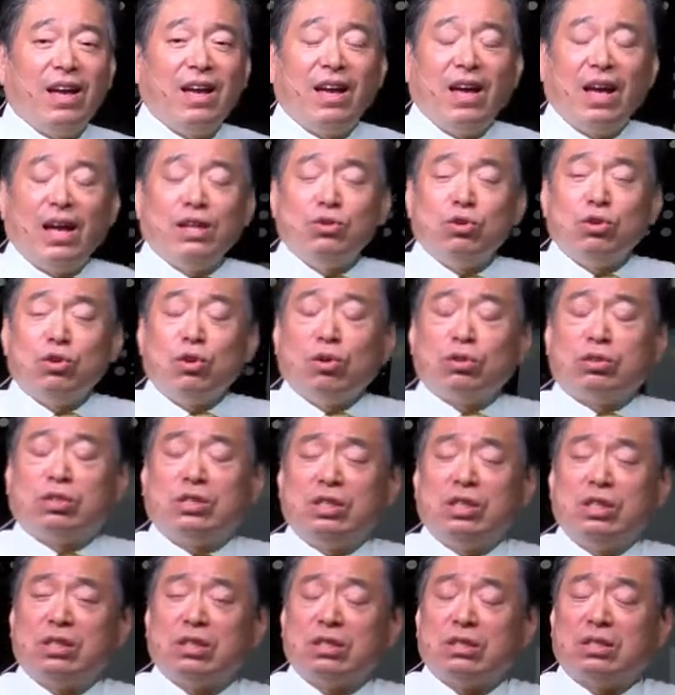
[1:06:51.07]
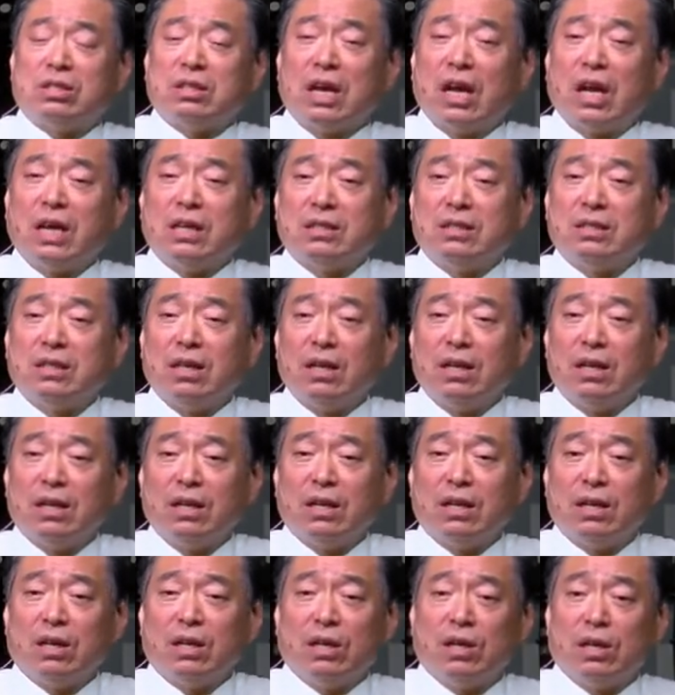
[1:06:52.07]
And you know what Jesus says
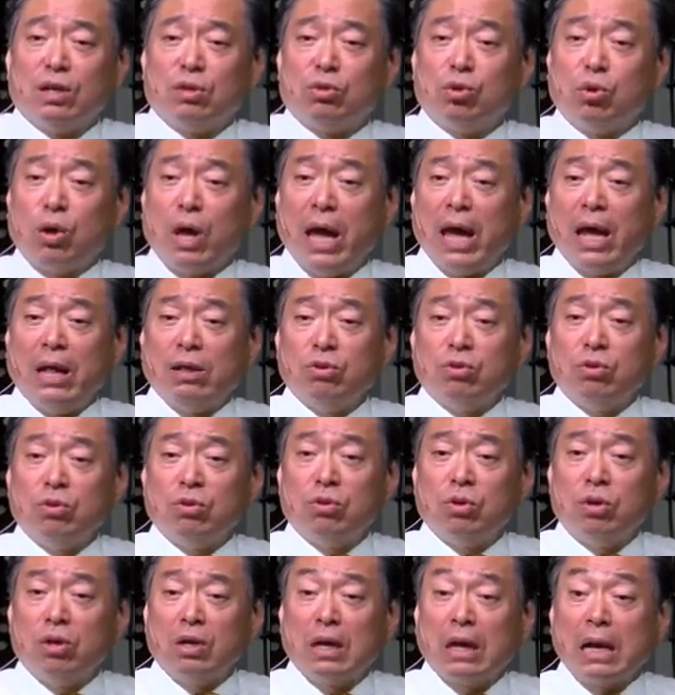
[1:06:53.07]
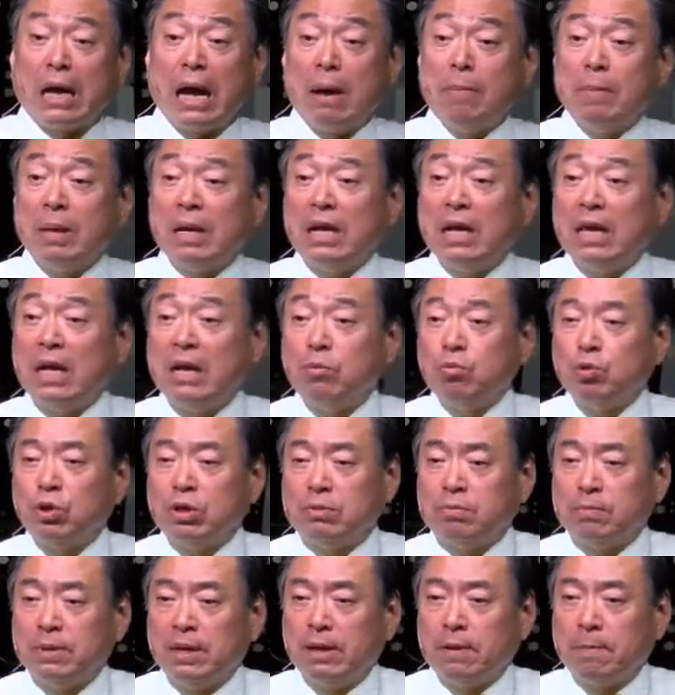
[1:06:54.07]
to Andrew, "Come and live
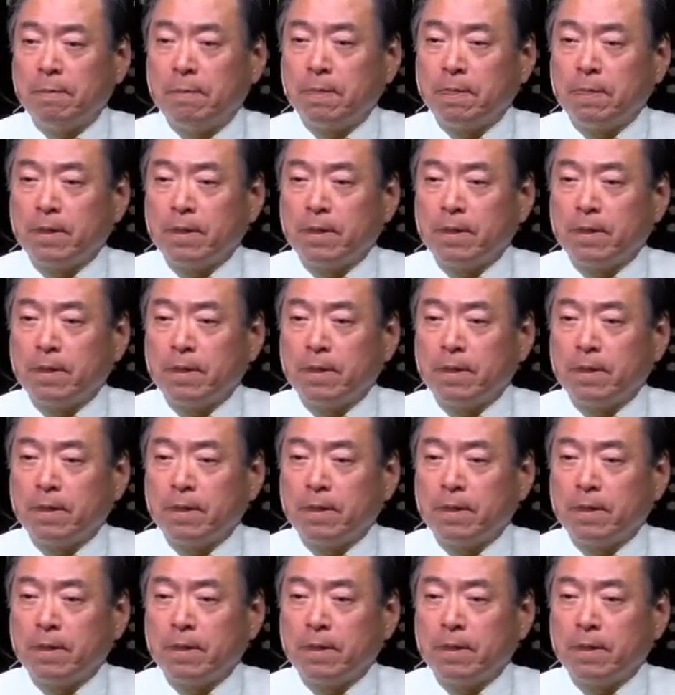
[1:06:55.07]
with me."